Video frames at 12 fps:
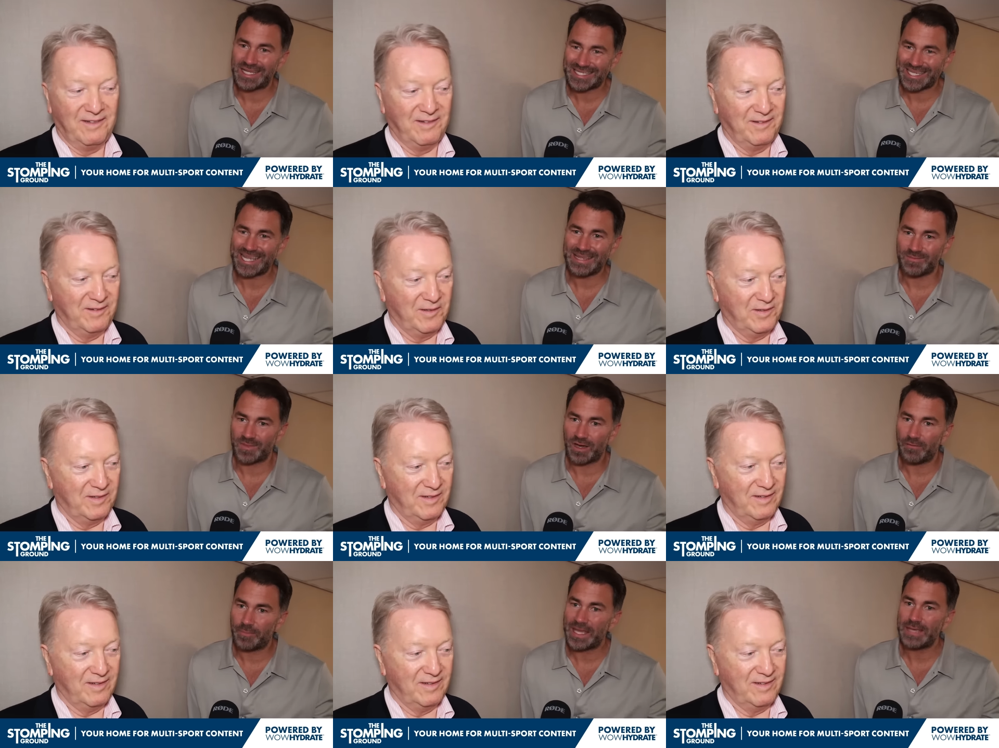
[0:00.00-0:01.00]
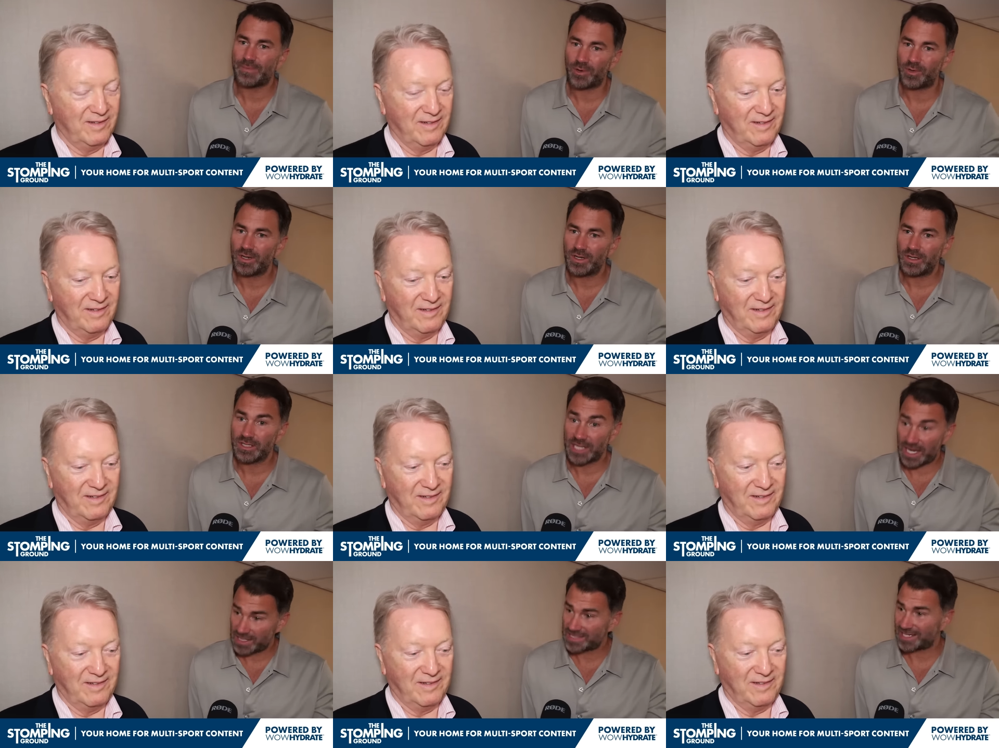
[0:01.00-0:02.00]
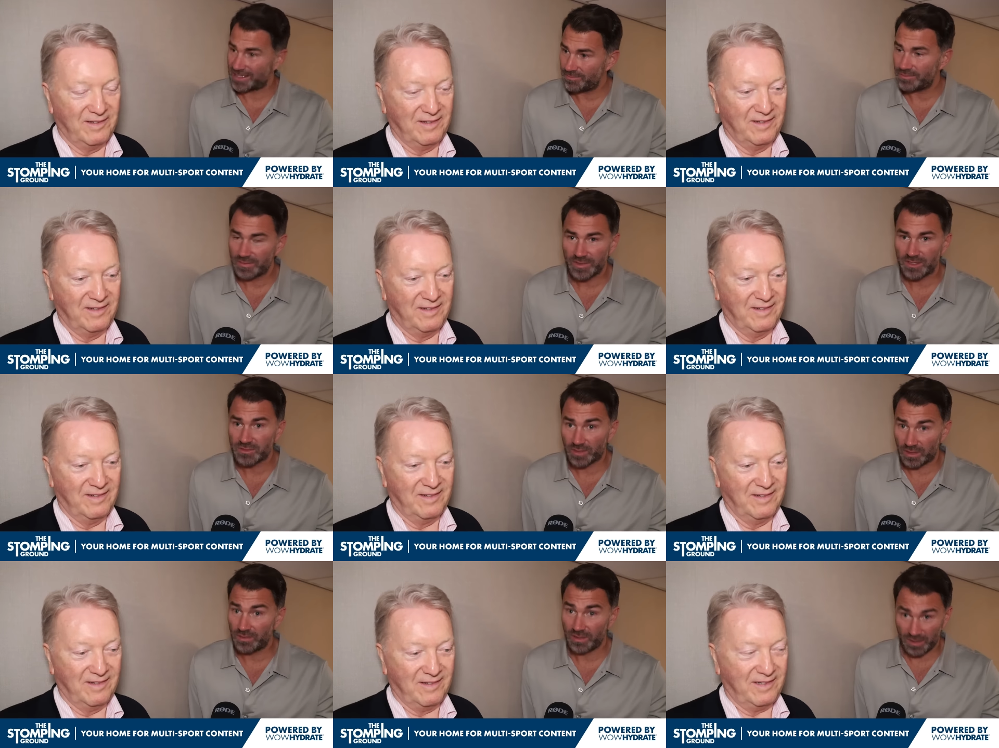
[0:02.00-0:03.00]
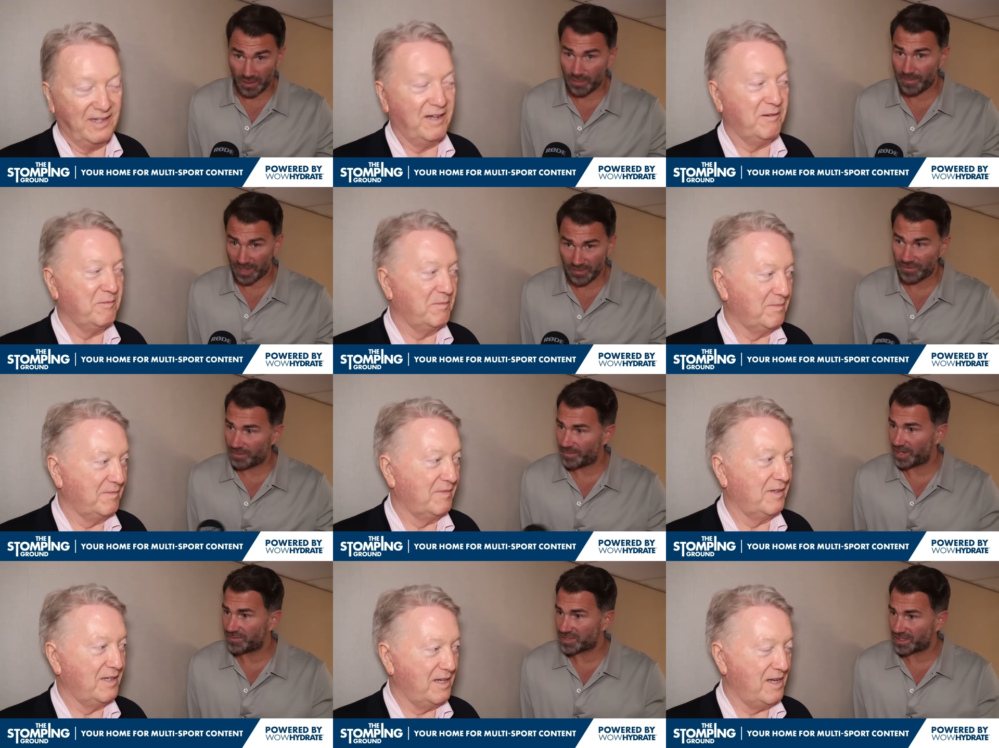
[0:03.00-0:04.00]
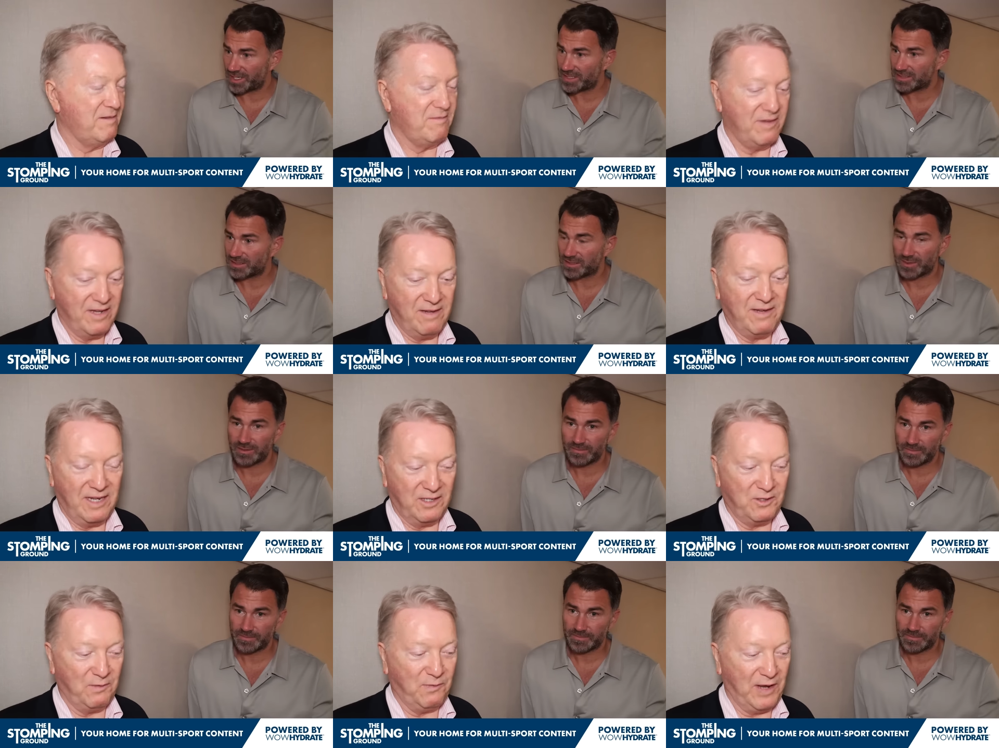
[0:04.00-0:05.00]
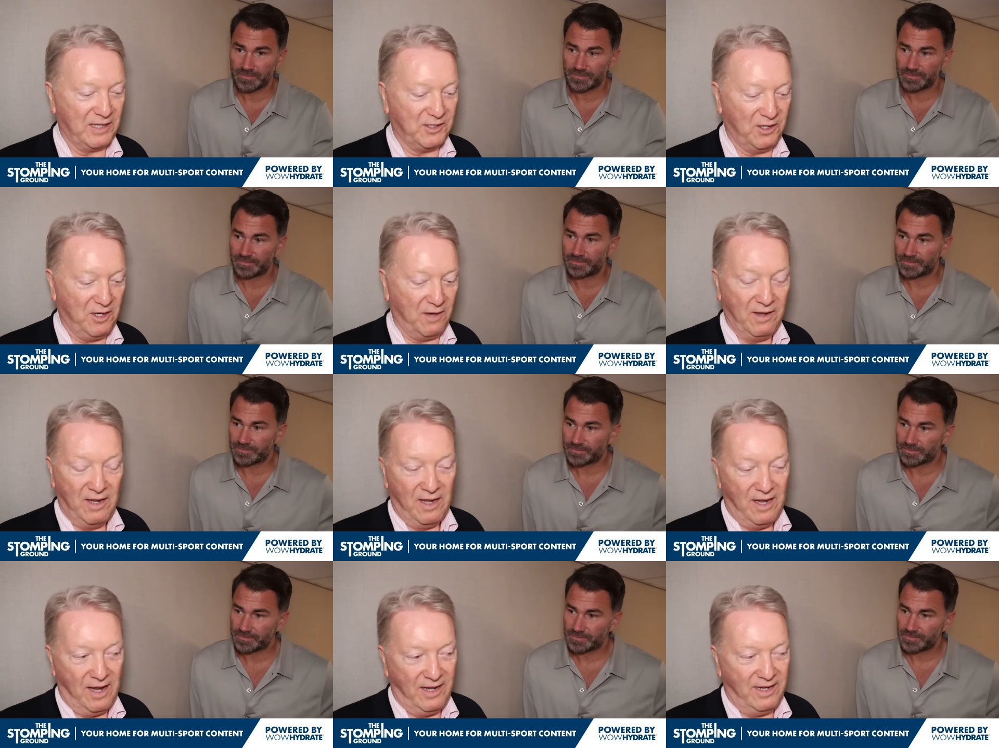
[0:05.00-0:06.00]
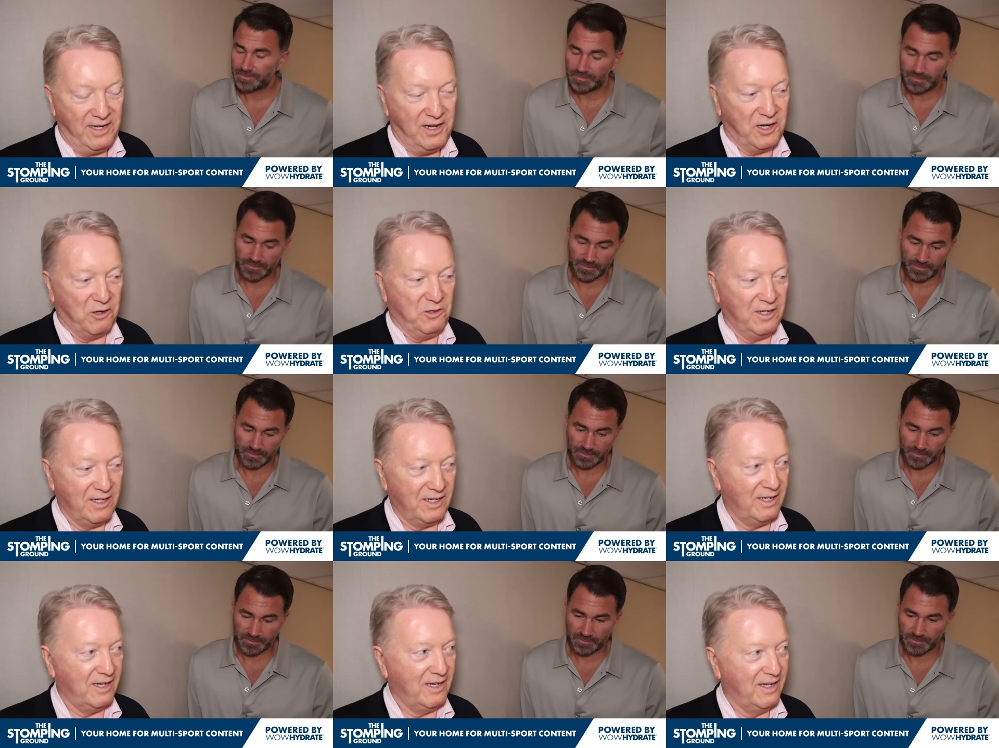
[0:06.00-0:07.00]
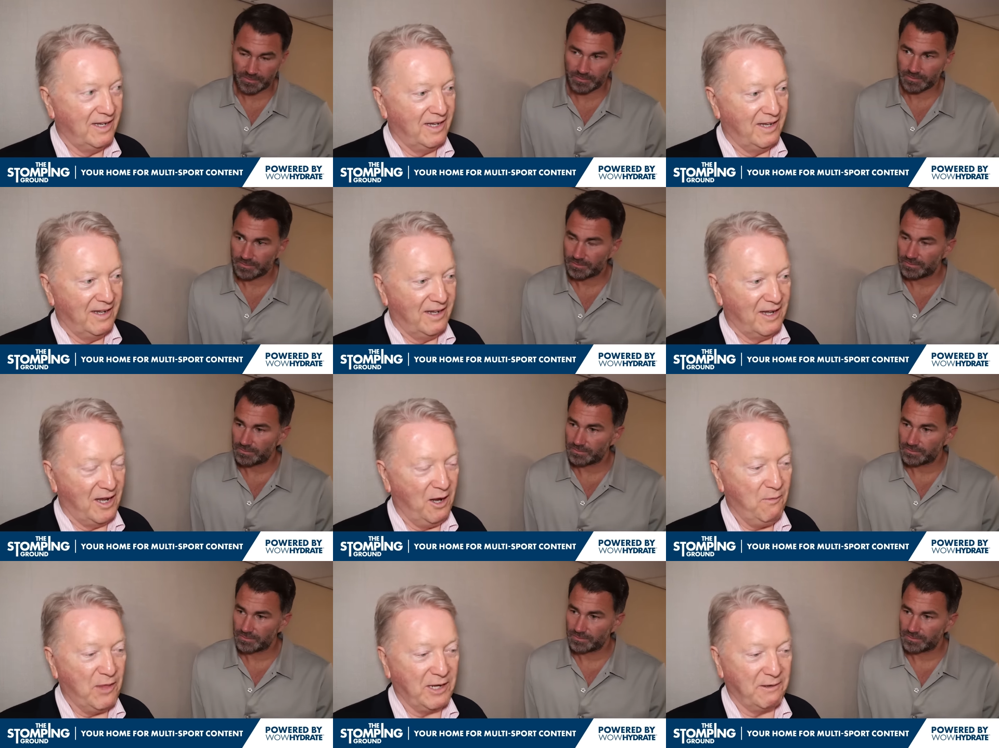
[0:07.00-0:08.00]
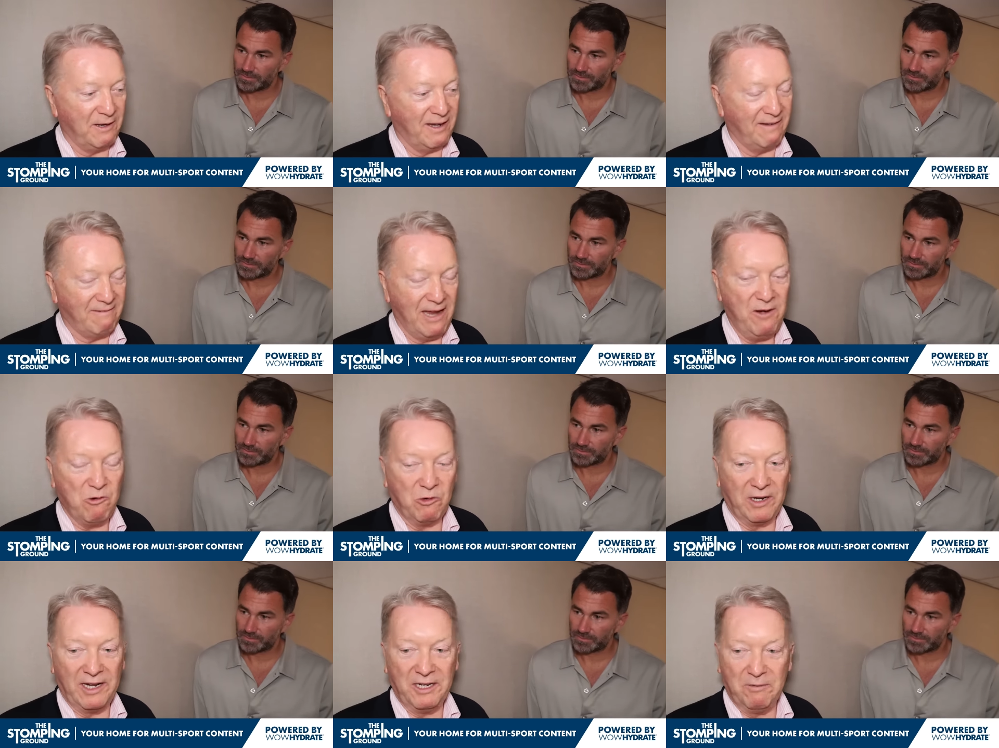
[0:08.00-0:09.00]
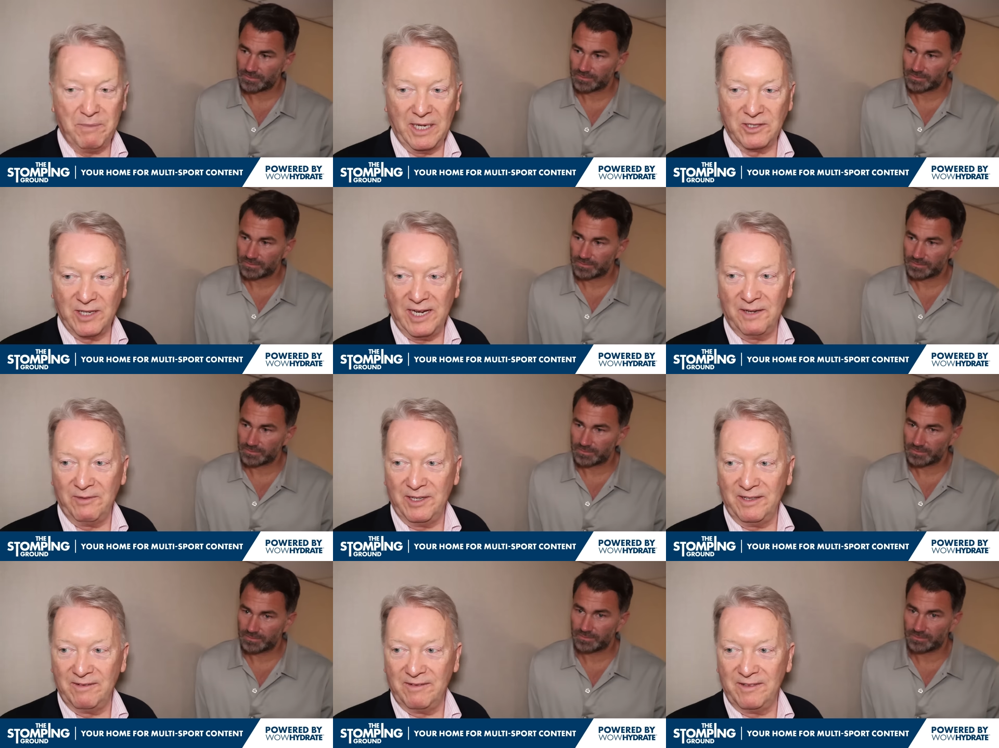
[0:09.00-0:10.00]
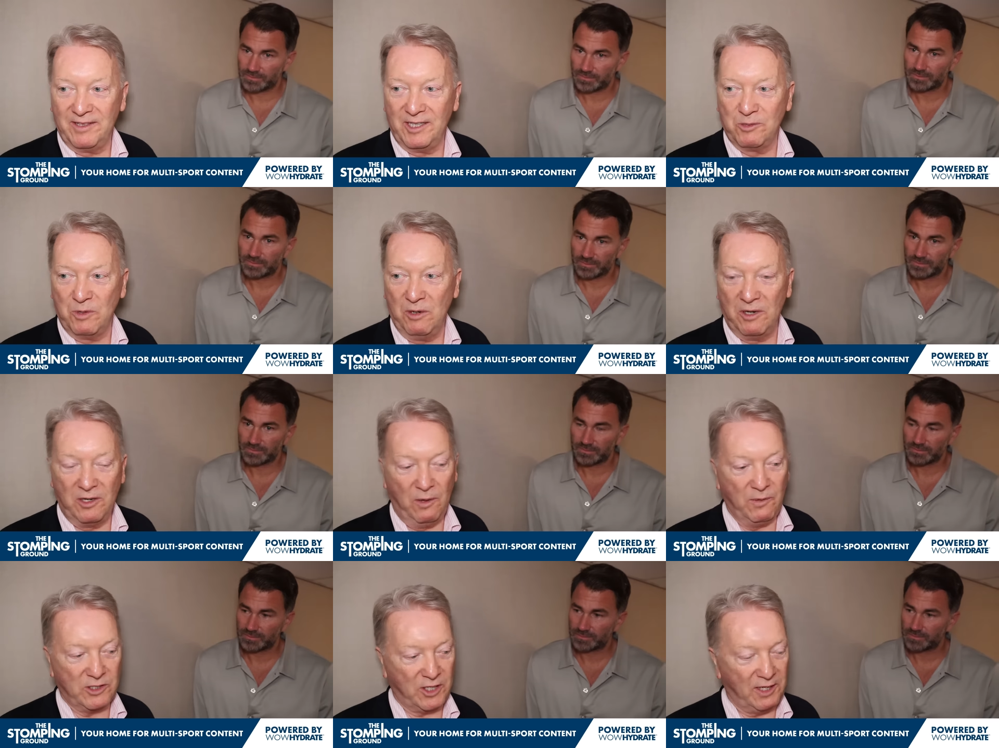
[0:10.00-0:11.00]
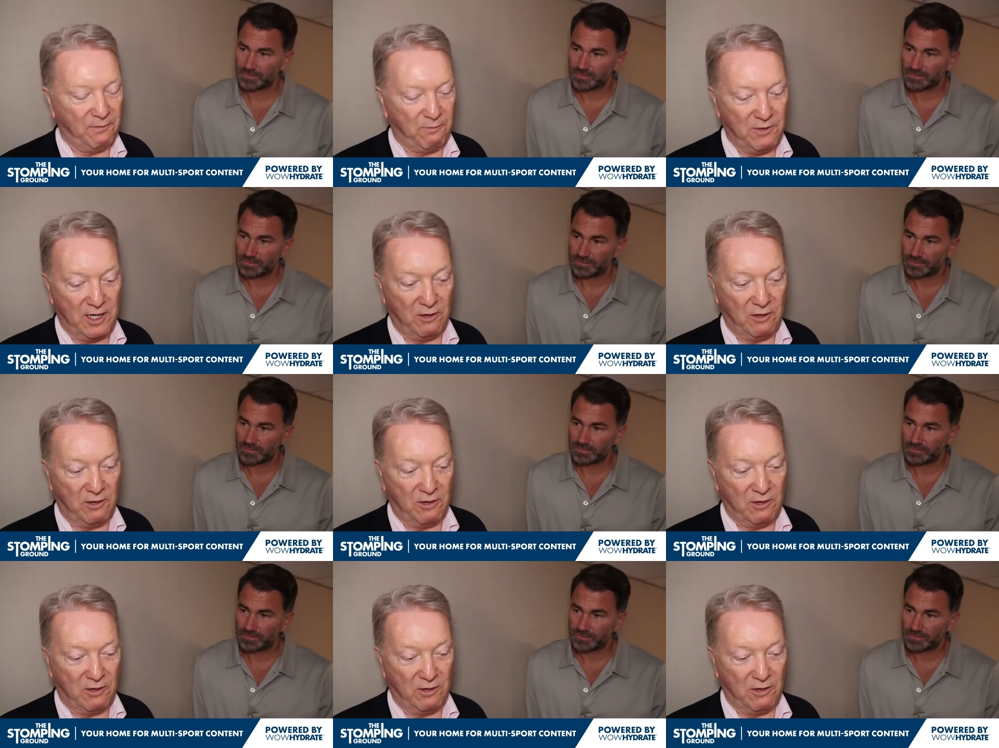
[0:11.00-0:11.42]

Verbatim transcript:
Speaker 1: team of people, young team as well, yeah, on both sides as well. That's a fact of life.
Speaker 2: And, you know, I think they're all getting a buzz out of it as well. And obviously, you know,